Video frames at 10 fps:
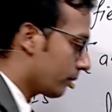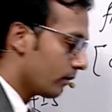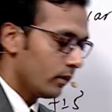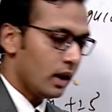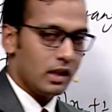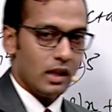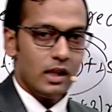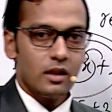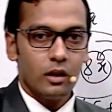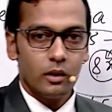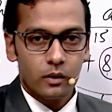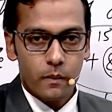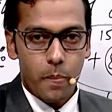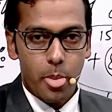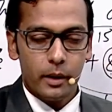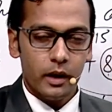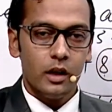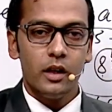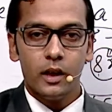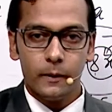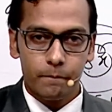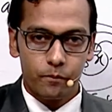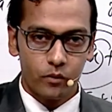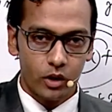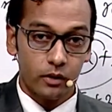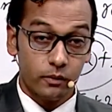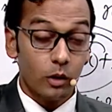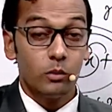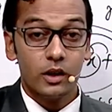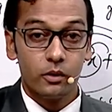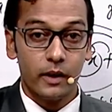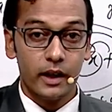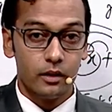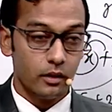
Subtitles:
This is the area or formula to find,